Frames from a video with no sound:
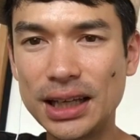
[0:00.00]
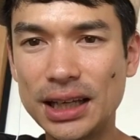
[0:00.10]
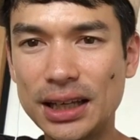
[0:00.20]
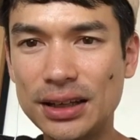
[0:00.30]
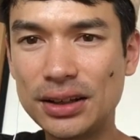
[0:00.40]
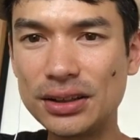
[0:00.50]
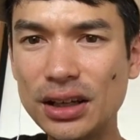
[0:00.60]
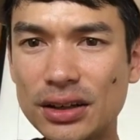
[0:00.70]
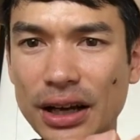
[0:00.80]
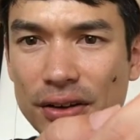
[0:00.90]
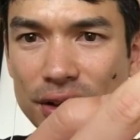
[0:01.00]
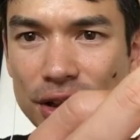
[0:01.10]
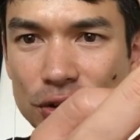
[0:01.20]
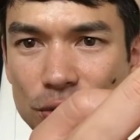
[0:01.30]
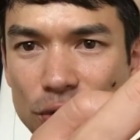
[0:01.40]
And uh, yeah, now that
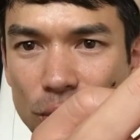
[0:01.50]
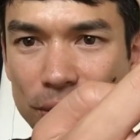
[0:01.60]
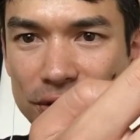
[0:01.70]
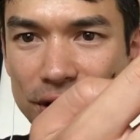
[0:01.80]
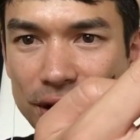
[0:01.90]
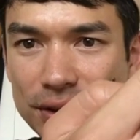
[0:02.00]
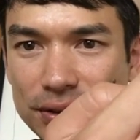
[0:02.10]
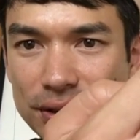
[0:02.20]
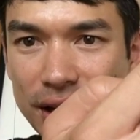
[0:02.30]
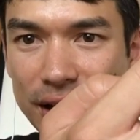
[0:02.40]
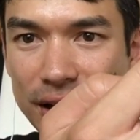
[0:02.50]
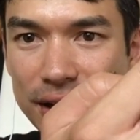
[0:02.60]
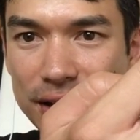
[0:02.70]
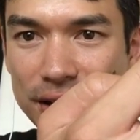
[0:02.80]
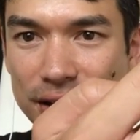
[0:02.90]
I do know what it takes,
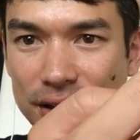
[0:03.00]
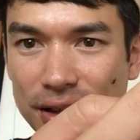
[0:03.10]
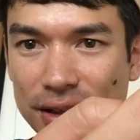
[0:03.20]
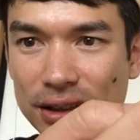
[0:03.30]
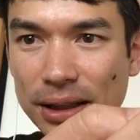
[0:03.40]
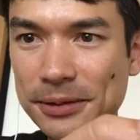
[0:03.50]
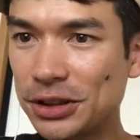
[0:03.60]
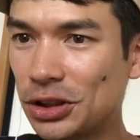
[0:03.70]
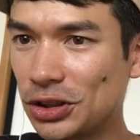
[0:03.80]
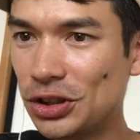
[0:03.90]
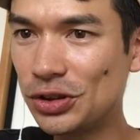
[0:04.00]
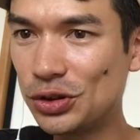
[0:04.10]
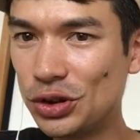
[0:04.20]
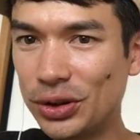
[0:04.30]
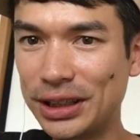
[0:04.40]
I, uh, I think I'm going to
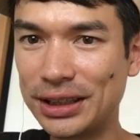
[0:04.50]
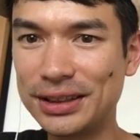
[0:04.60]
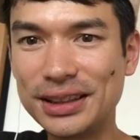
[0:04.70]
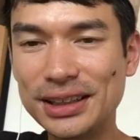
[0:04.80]
continue doing it.